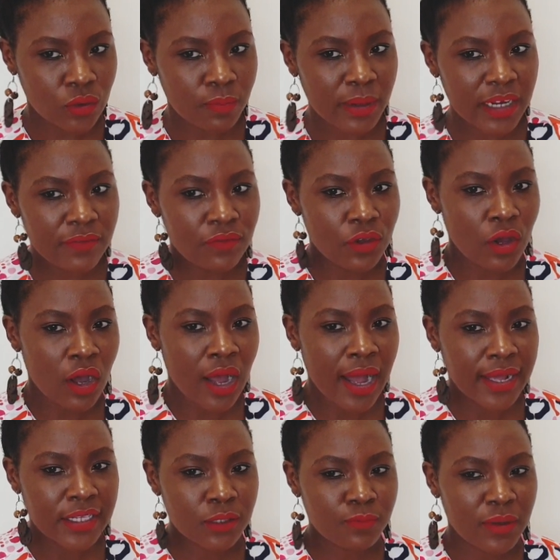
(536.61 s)
but if your
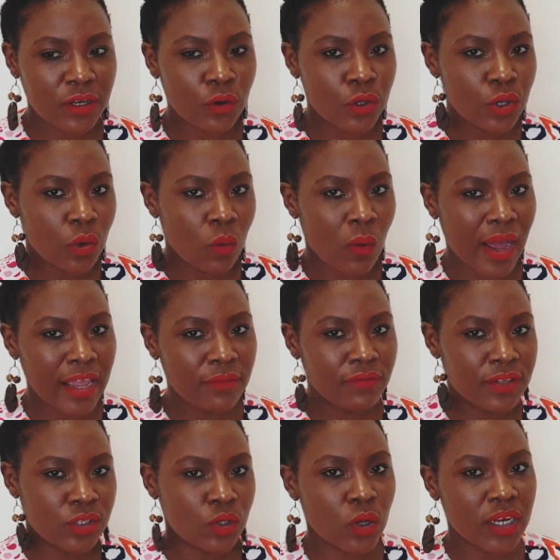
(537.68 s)
husband or your wife
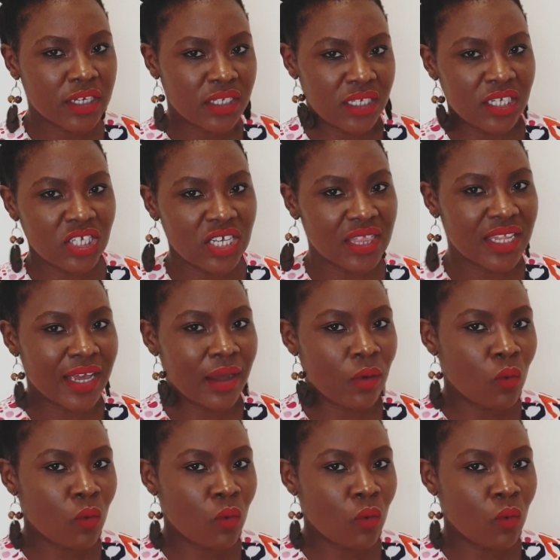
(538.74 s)
is not a teacher and they are